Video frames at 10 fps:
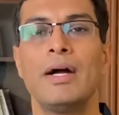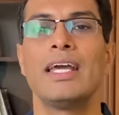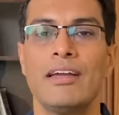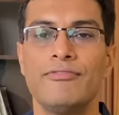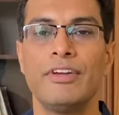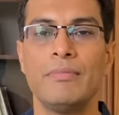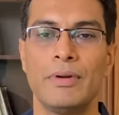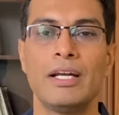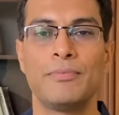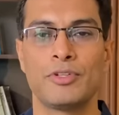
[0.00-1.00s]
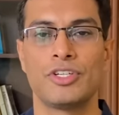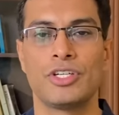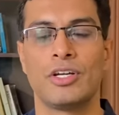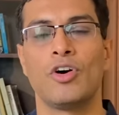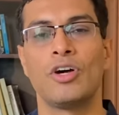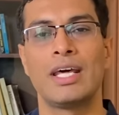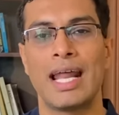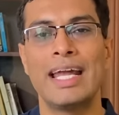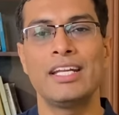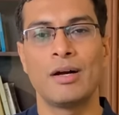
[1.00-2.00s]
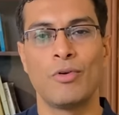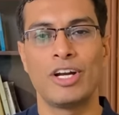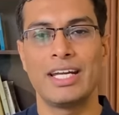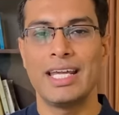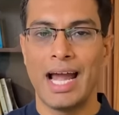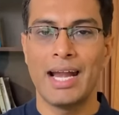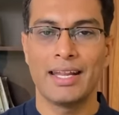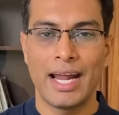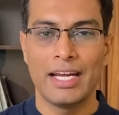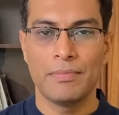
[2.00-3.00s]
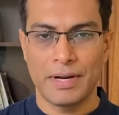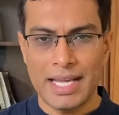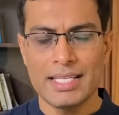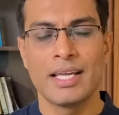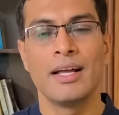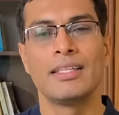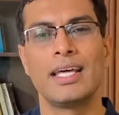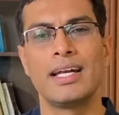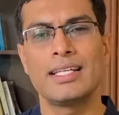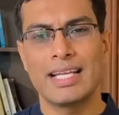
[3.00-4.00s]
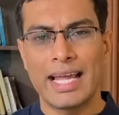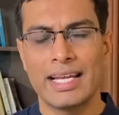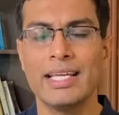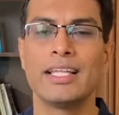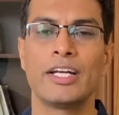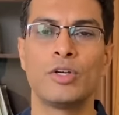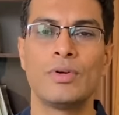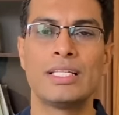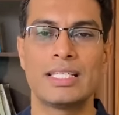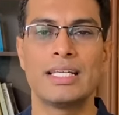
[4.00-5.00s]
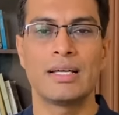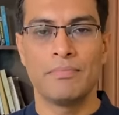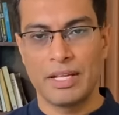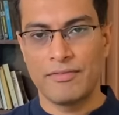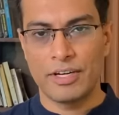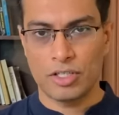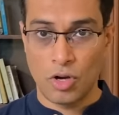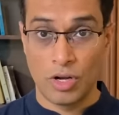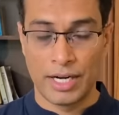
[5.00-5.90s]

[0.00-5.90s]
But if we build position on a right commodity at right price, then it is likely that you will see some benefits on